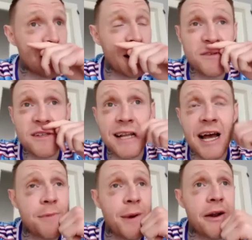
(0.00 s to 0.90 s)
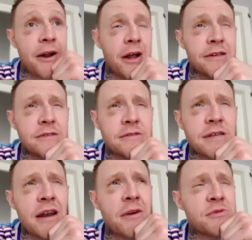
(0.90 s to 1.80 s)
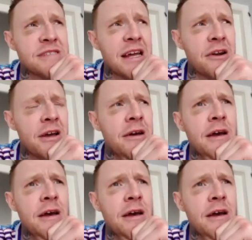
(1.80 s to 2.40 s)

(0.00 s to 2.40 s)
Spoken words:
I was his last spar there on Saturday. Was it Saturday?